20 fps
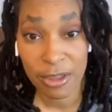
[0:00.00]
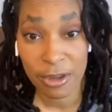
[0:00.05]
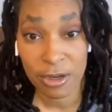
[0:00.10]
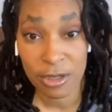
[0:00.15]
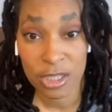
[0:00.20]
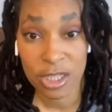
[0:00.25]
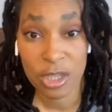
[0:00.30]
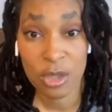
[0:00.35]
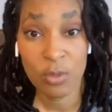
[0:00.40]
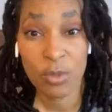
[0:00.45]
so
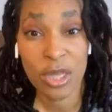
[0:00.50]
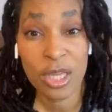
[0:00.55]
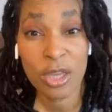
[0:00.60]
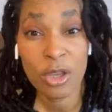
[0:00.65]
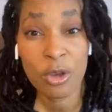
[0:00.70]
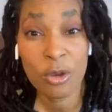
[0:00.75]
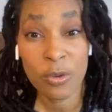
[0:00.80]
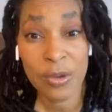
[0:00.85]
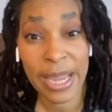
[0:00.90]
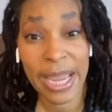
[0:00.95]
that we can
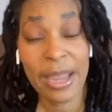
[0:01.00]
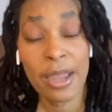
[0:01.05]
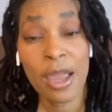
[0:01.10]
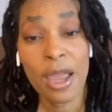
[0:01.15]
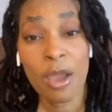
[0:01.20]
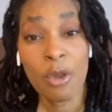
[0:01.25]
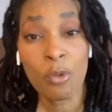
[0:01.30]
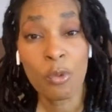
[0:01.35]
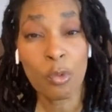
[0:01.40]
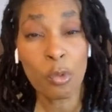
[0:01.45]
create
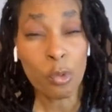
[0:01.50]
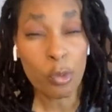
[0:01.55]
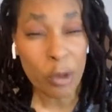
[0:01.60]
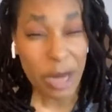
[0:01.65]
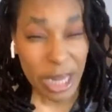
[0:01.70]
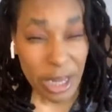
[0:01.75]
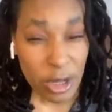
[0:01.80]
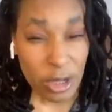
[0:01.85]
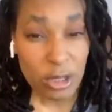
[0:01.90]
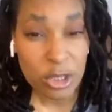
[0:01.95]

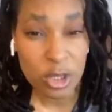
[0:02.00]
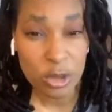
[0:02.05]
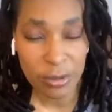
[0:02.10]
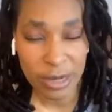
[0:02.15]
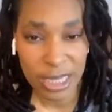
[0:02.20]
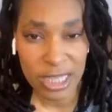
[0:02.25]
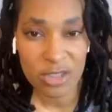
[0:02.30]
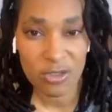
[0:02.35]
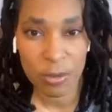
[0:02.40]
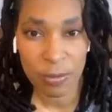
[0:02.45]
real
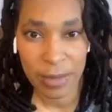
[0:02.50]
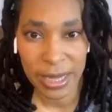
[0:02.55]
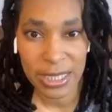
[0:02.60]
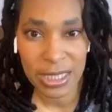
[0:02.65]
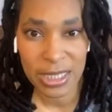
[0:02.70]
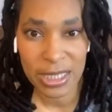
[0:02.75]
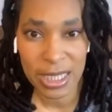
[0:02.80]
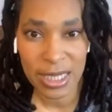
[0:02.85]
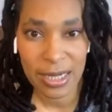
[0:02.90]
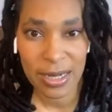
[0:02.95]

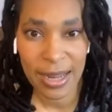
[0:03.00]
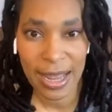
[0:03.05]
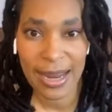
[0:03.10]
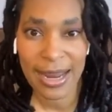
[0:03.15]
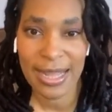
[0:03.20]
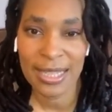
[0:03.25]
transformation. And that